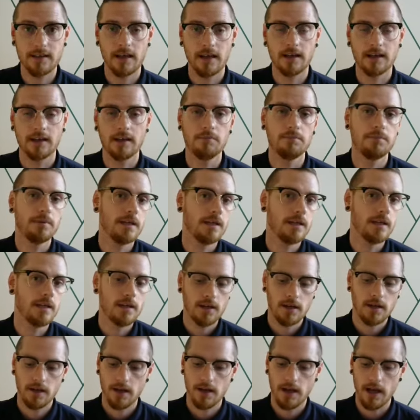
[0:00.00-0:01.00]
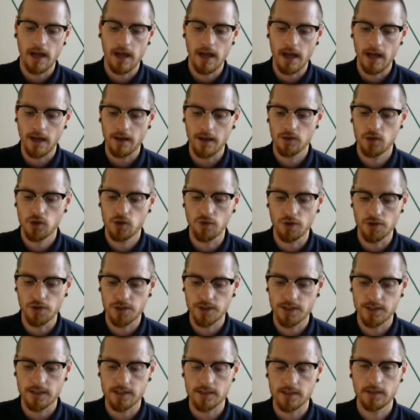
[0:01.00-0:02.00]
and can be
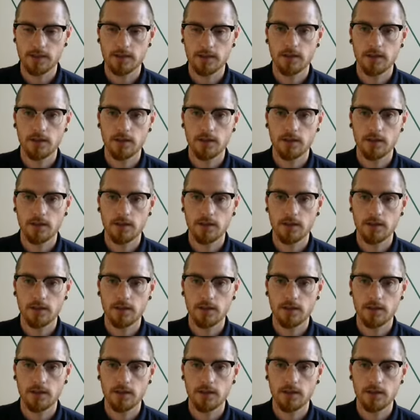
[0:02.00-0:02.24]
trusted?